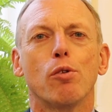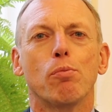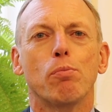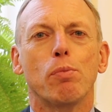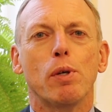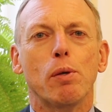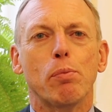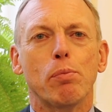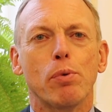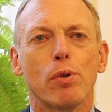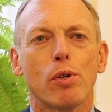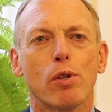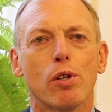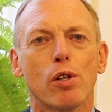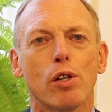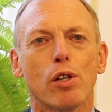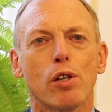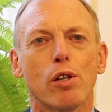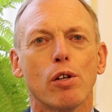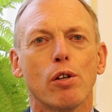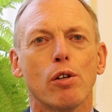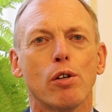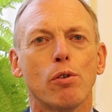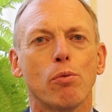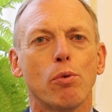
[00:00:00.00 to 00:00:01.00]

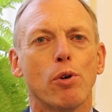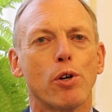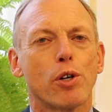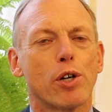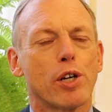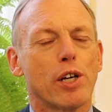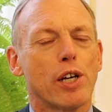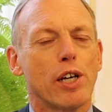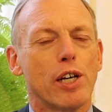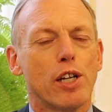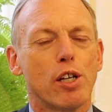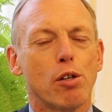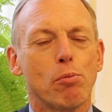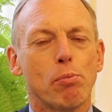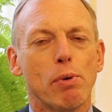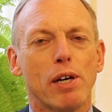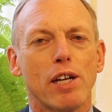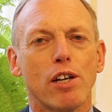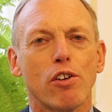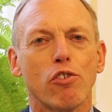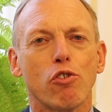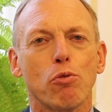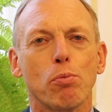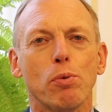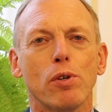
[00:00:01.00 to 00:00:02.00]
people working in the
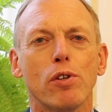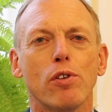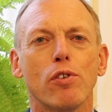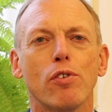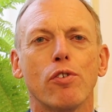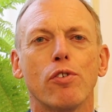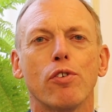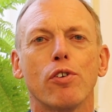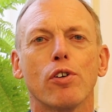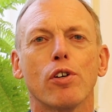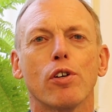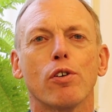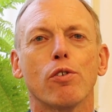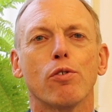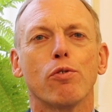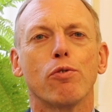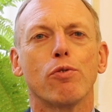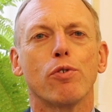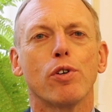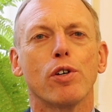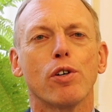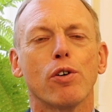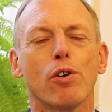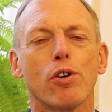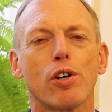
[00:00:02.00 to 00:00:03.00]
management of
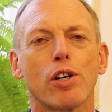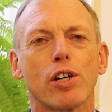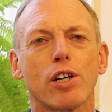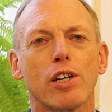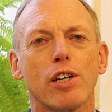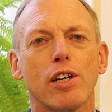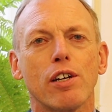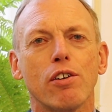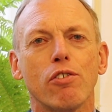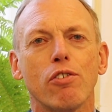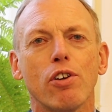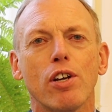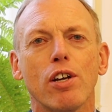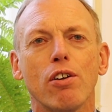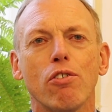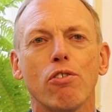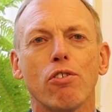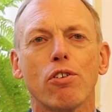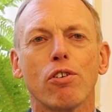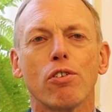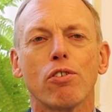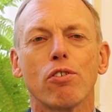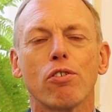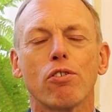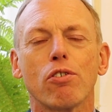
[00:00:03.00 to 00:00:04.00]

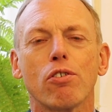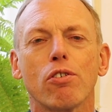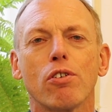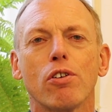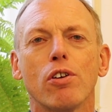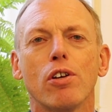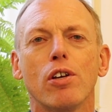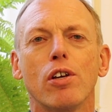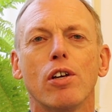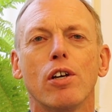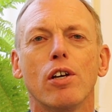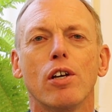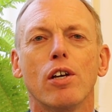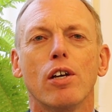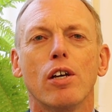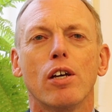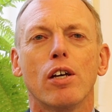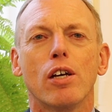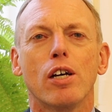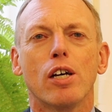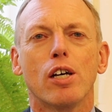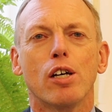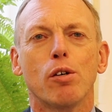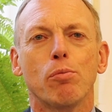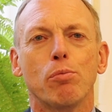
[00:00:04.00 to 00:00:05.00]
organizations,
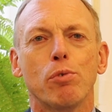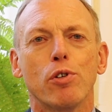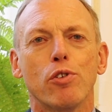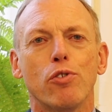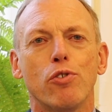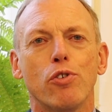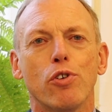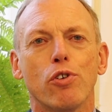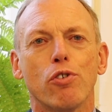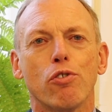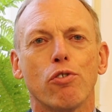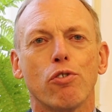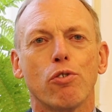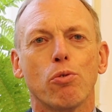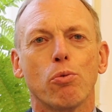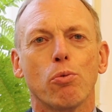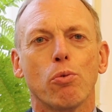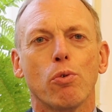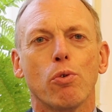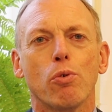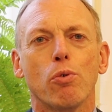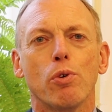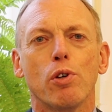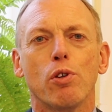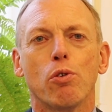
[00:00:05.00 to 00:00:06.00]
but just
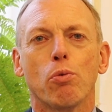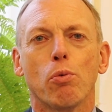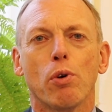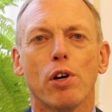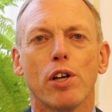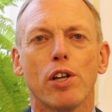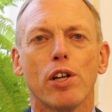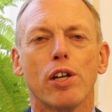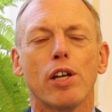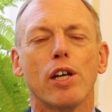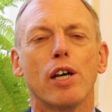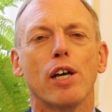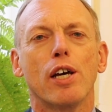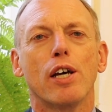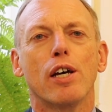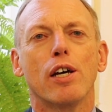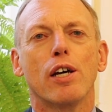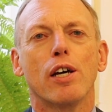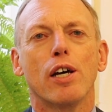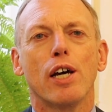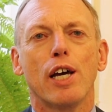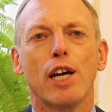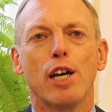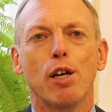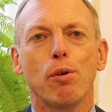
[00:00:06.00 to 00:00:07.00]
with one
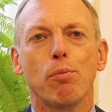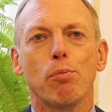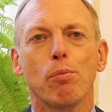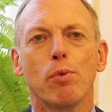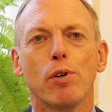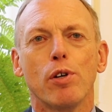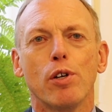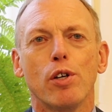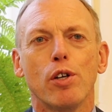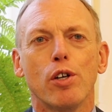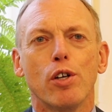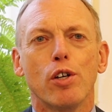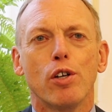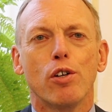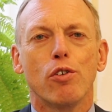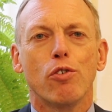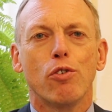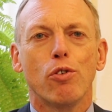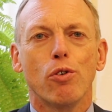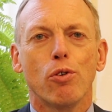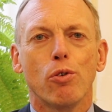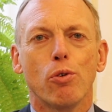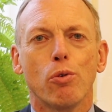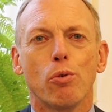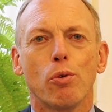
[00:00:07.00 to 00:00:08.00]
aim,
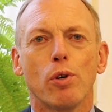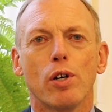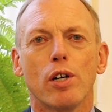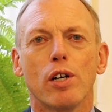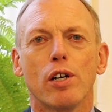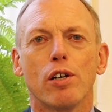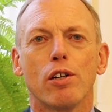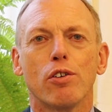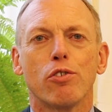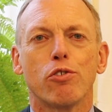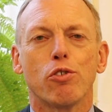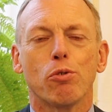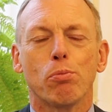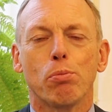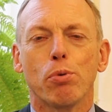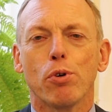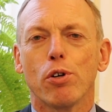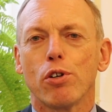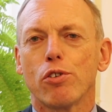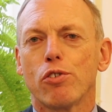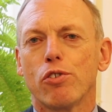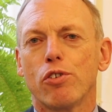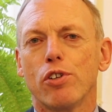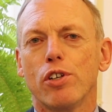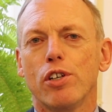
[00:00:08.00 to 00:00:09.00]
to
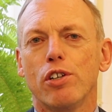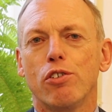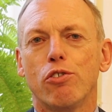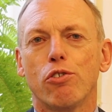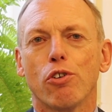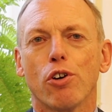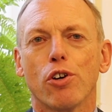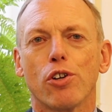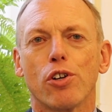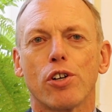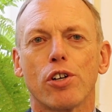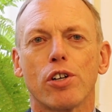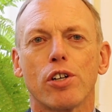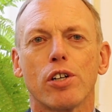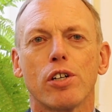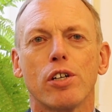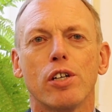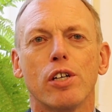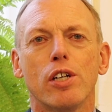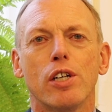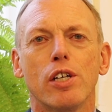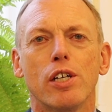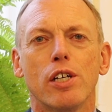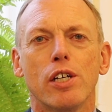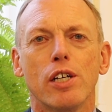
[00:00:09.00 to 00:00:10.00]
support each other
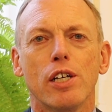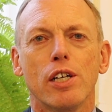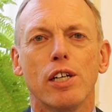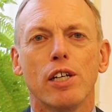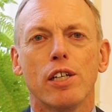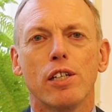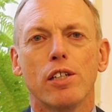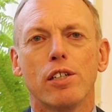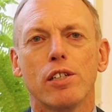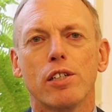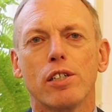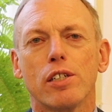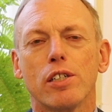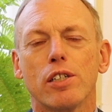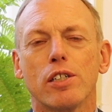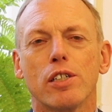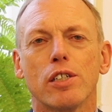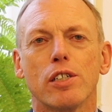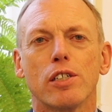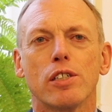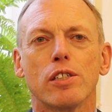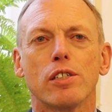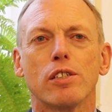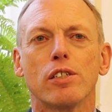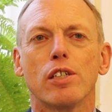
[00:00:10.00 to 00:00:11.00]

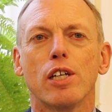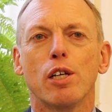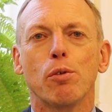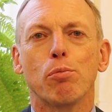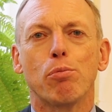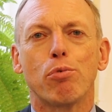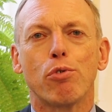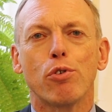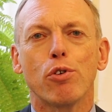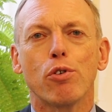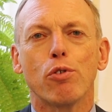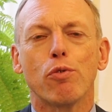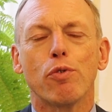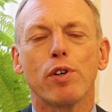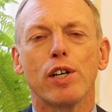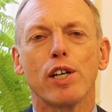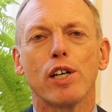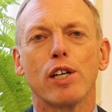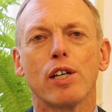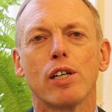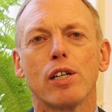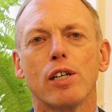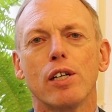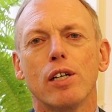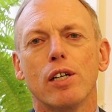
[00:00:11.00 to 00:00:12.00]
in
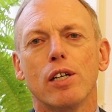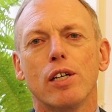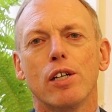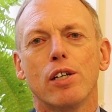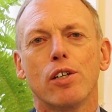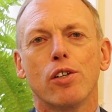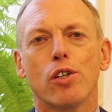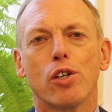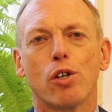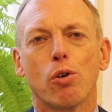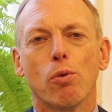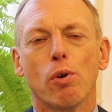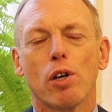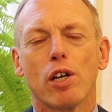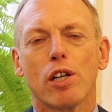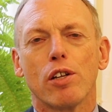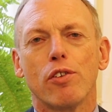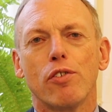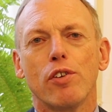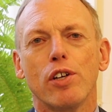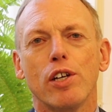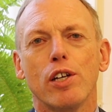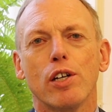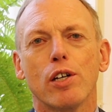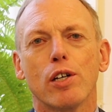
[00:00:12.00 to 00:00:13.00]
improving the
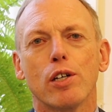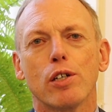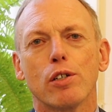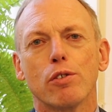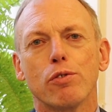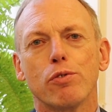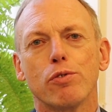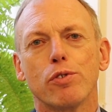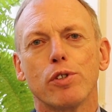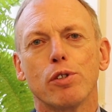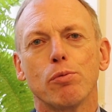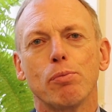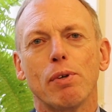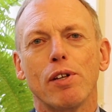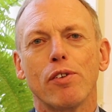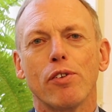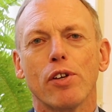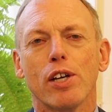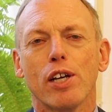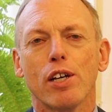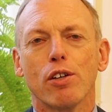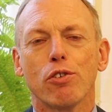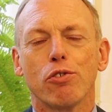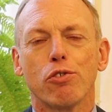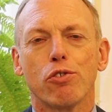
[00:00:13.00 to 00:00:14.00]
quality of mental
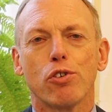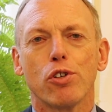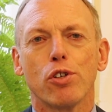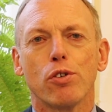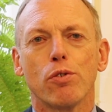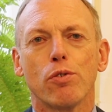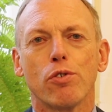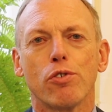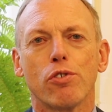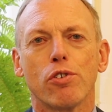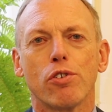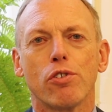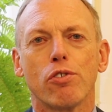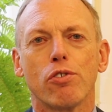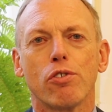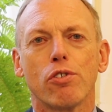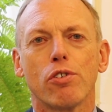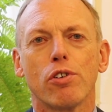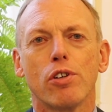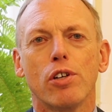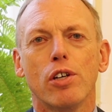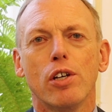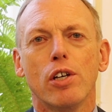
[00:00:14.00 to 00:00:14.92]
health services,